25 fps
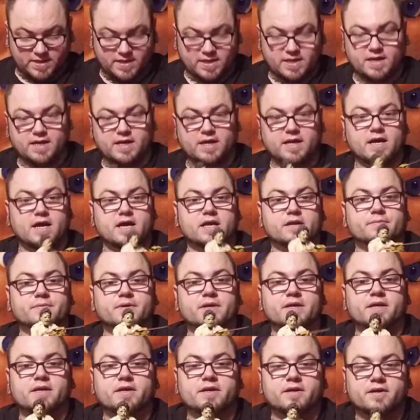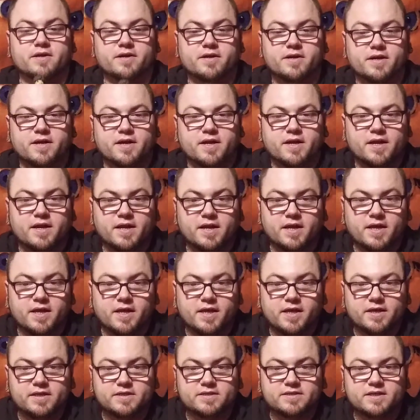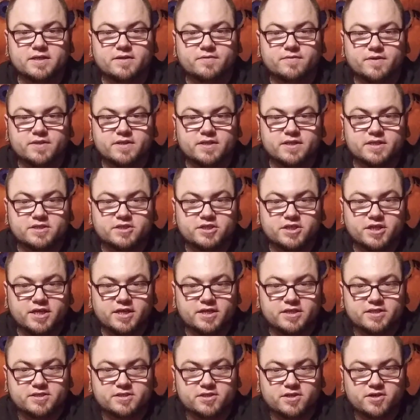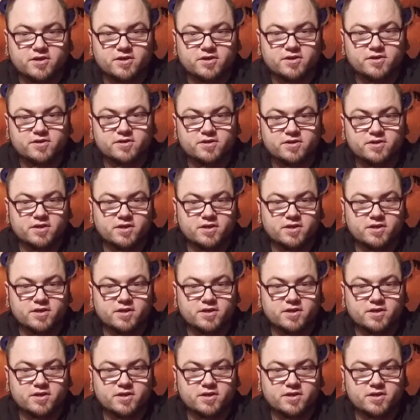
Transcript: I got him here. See, with the chainsaw.